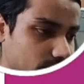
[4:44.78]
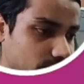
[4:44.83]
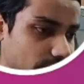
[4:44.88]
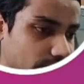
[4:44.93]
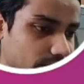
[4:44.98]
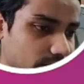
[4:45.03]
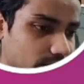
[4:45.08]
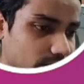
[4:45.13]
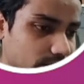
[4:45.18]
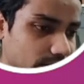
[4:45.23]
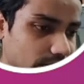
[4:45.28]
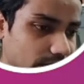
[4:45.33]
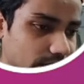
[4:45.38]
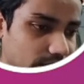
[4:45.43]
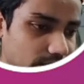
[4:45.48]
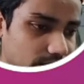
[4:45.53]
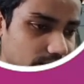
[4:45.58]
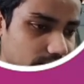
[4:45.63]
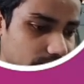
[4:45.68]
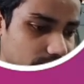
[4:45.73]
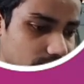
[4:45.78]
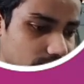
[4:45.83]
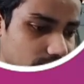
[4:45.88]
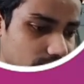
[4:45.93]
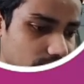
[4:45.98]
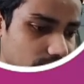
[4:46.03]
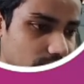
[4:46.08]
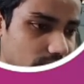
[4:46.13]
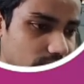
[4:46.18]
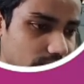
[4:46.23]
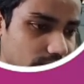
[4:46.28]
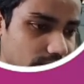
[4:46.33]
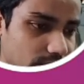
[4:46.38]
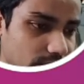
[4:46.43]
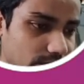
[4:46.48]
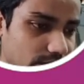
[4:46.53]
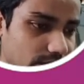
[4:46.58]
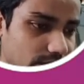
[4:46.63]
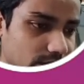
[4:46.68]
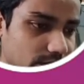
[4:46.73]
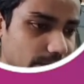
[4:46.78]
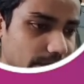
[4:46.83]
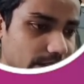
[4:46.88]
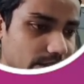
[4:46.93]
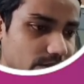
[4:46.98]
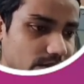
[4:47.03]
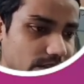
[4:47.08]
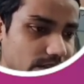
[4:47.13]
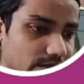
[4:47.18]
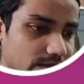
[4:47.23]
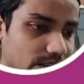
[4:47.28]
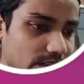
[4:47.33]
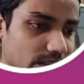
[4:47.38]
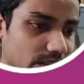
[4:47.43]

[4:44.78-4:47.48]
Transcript: check once again, just refresh this page, you can see